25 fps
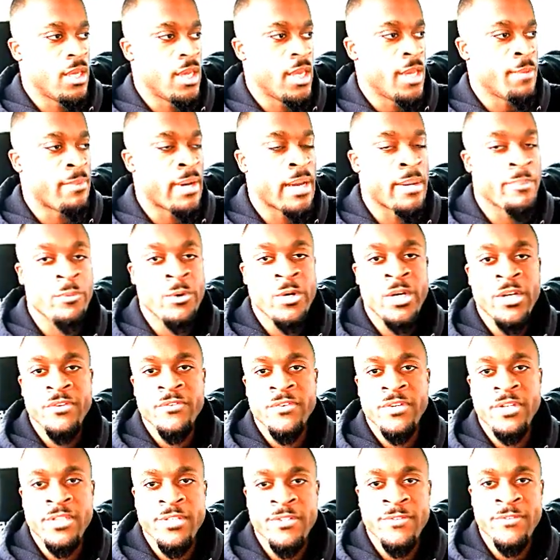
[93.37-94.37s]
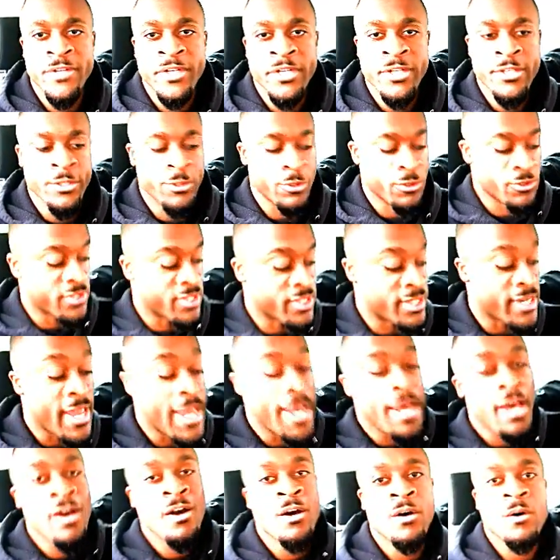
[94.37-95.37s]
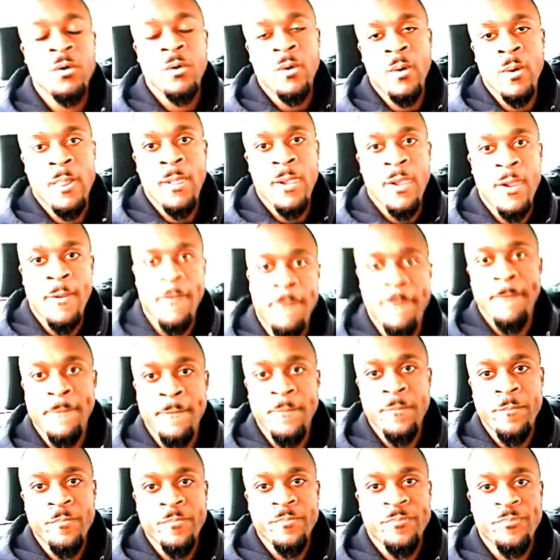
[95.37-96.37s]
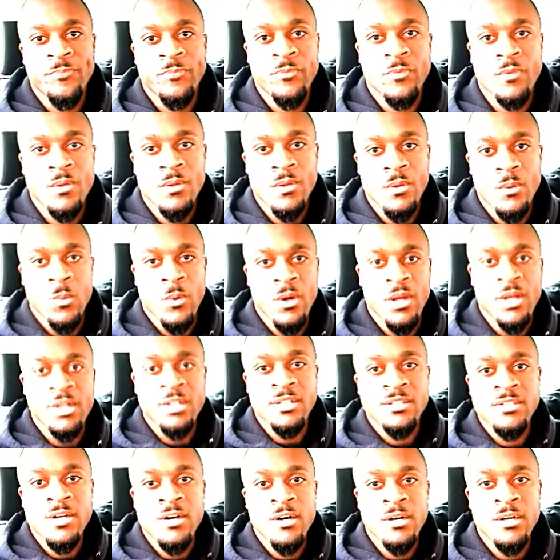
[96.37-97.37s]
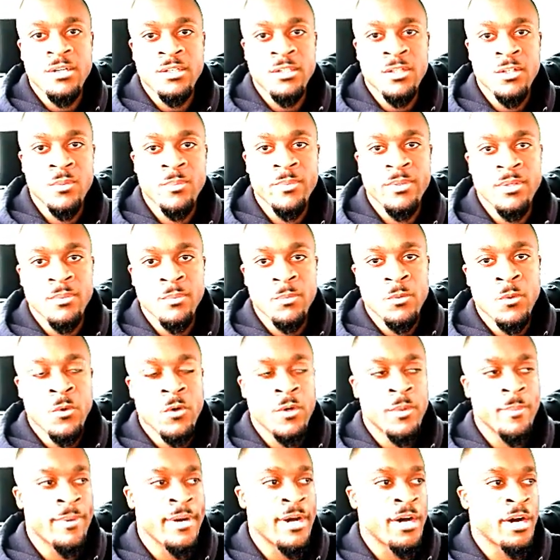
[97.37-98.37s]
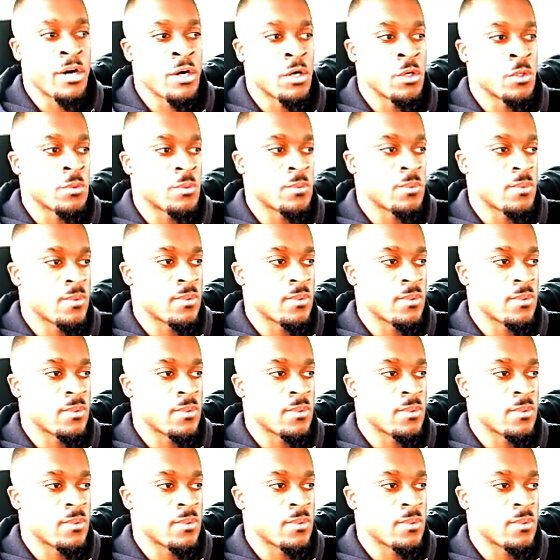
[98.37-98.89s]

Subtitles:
in my previous videos. Now we're going to talk a little bit more about